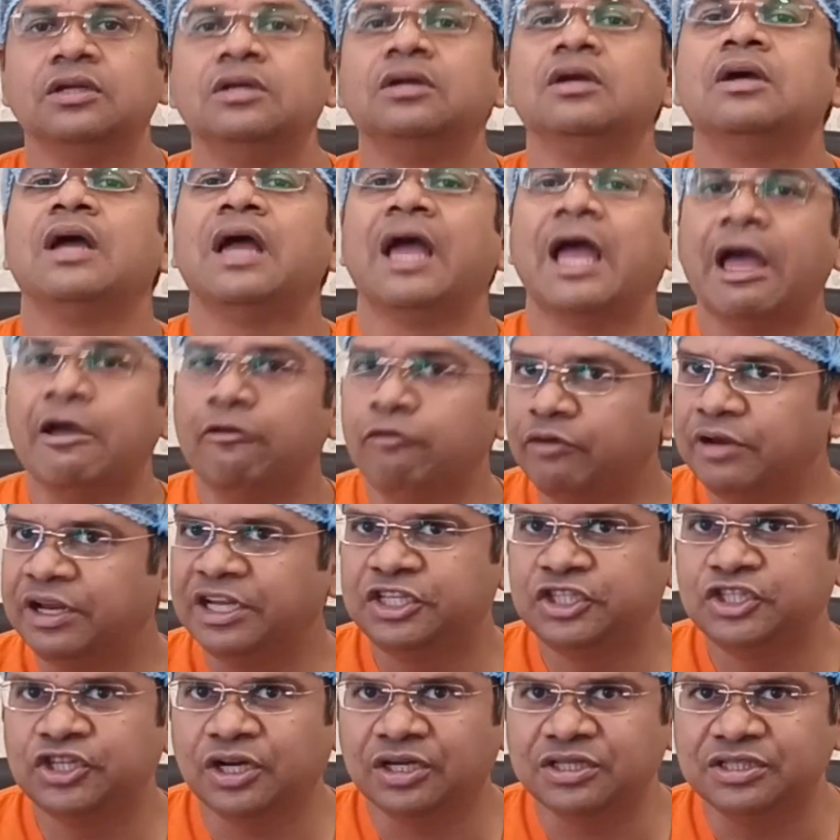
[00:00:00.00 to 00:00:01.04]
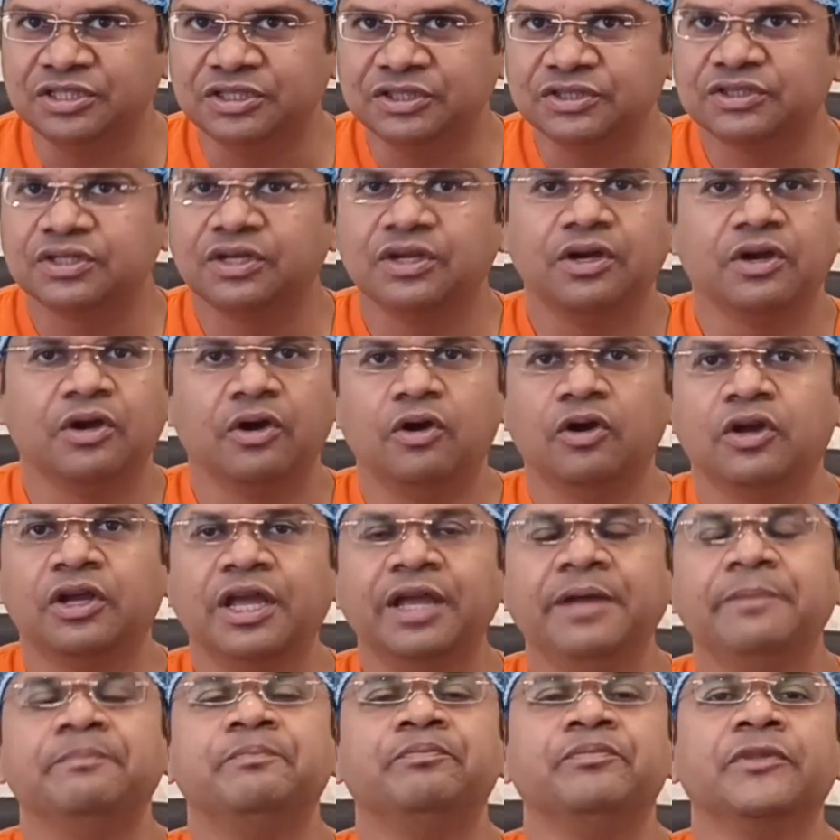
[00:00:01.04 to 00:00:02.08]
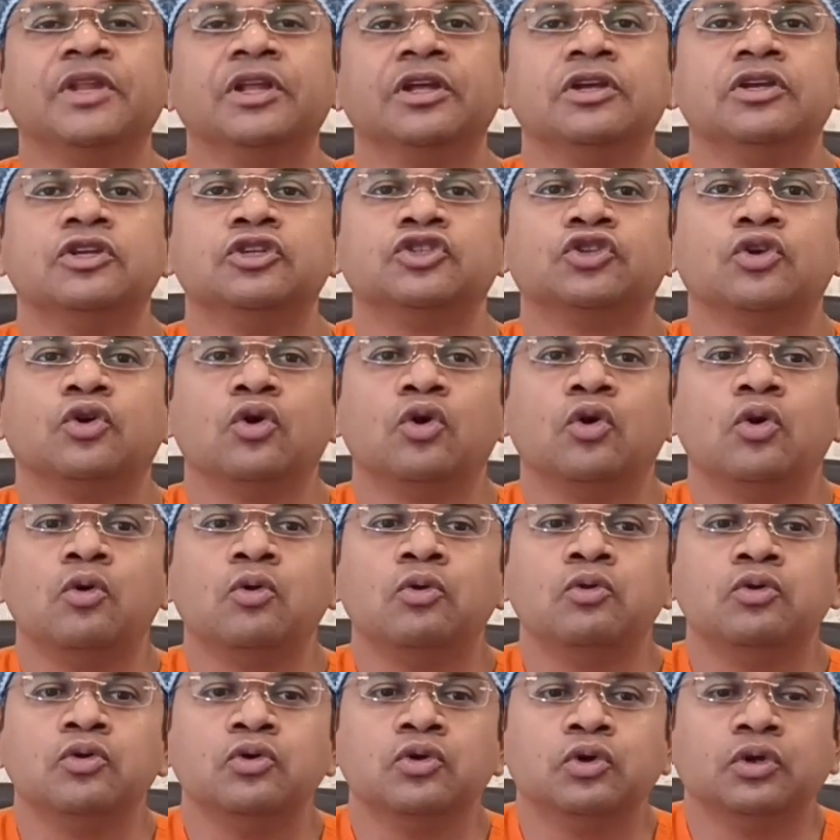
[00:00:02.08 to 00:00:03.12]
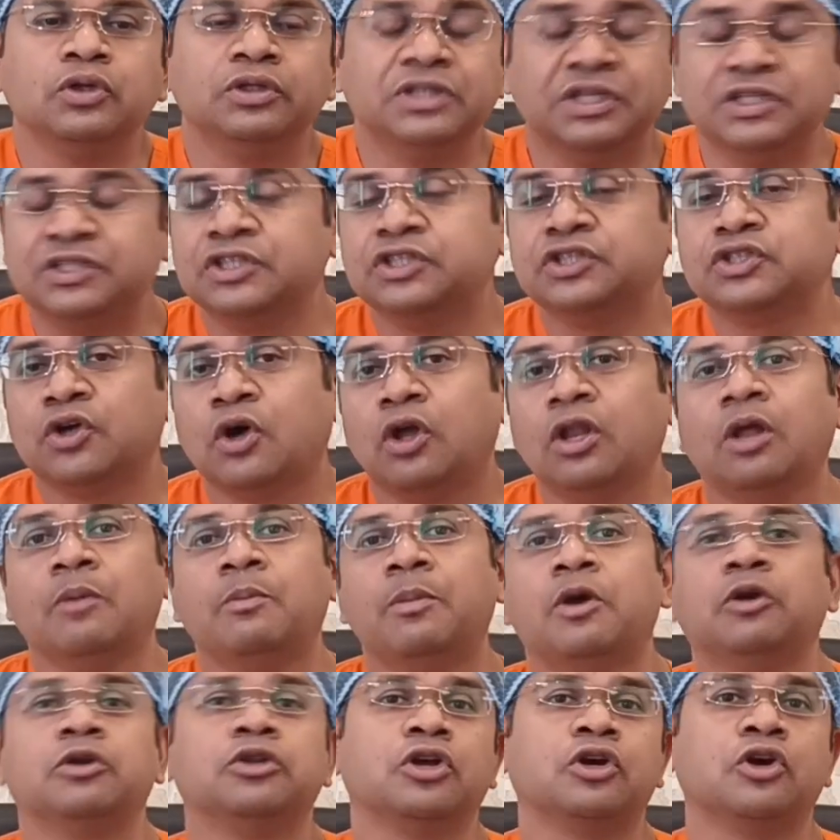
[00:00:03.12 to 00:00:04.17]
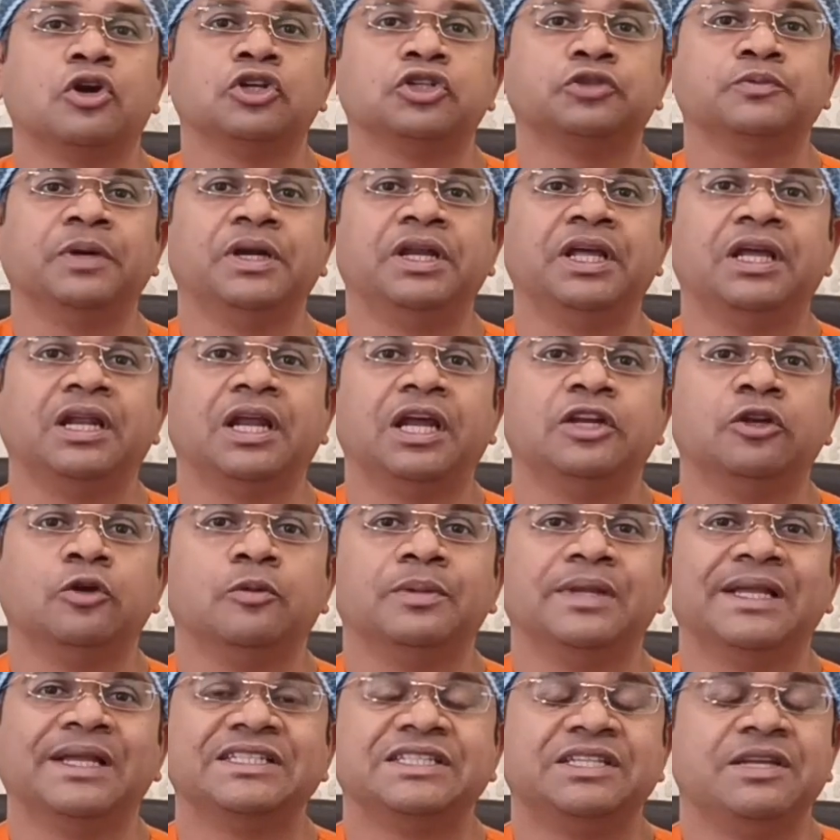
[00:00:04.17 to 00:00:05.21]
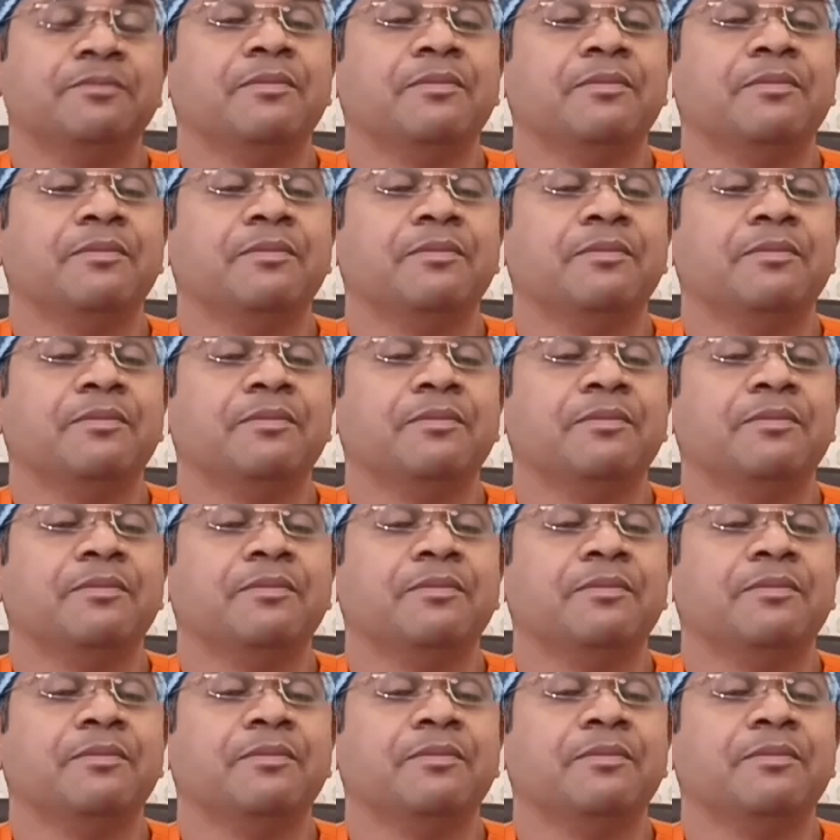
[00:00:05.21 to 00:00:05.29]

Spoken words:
average charges. Okay, so this is all about the cosmetic rhinoplasty.